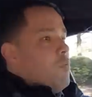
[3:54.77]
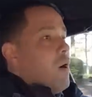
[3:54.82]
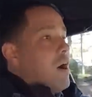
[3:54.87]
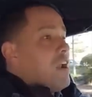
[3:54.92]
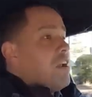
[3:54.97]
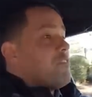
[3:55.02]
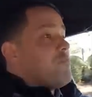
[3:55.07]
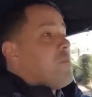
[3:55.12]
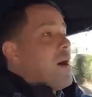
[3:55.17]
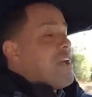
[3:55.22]

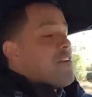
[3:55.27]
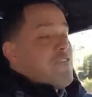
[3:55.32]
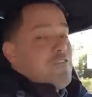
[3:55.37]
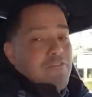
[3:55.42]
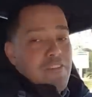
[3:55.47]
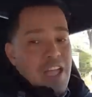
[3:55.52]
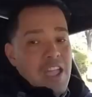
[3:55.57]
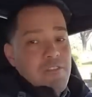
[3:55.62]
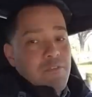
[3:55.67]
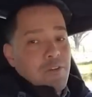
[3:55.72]
One of my
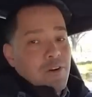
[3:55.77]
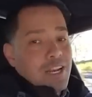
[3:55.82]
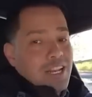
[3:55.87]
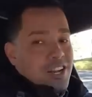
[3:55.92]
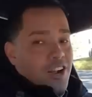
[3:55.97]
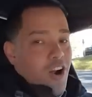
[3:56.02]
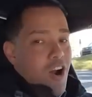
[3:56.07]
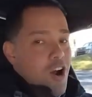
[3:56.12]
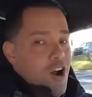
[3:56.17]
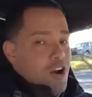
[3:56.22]

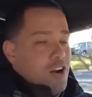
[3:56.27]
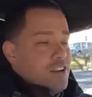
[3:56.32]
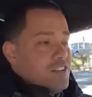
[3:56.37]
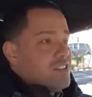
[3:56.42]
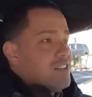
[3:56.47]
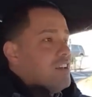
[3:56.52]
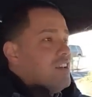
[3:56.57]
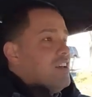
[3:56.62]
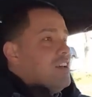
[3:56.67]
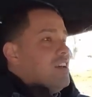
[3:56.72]
favorite
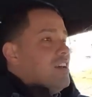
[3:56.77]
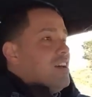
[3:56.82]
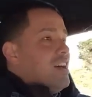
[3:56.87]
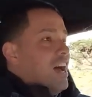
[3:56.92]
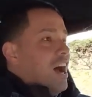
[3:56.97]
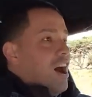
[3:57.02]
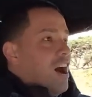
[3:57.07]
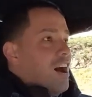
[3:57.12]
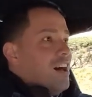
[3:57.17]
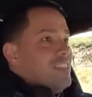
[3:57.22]
cars
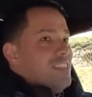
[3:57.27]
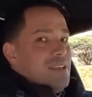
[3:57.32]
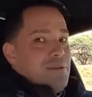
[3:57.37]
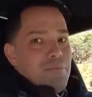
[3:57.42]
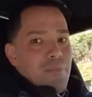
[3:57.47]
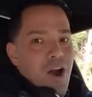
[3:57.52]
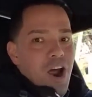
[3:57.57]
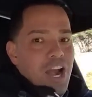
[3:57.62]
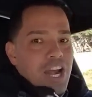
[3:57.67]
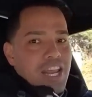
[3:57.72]
on
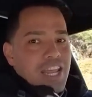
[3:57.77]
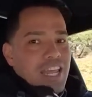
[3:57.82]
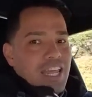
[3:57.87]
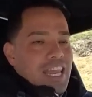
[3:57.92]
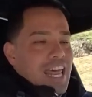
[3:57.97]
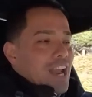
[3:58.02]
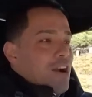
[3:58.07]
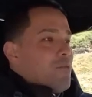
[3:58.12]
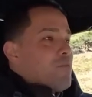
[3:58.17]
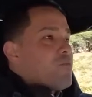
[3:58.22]
the
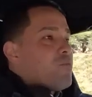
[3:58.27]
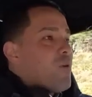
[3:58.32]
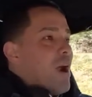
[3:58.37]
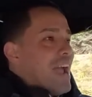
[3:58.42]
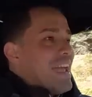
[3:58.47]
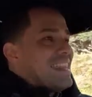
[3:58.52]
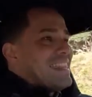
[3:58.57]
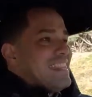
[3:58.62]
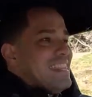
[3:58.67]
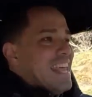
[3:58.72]
market
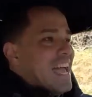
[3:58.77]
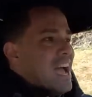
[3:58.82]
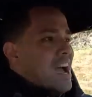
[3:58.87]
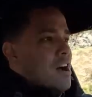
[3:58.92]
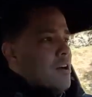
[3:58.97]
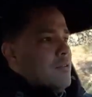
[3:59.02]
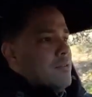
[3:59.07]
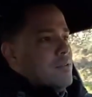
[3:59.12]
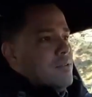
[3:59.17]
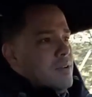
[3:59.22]
right
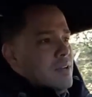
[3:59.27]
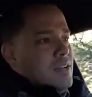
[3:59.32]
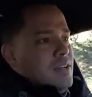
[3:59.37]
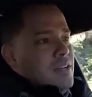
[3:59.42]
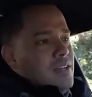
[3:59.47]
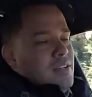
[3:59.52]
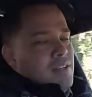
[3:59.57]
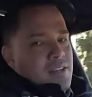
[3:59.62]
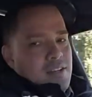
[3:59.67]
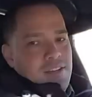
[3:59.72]
now.
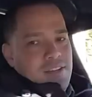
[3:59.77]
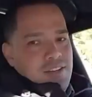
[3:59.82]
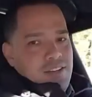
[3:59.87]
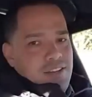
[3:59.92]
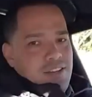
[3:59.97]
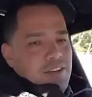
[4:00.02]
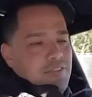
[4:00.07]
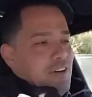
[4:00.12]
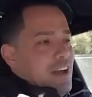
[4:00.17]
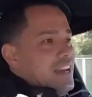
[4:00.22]

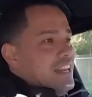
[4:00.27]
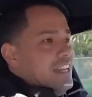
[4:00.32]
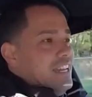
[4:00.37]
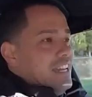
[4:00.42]
If I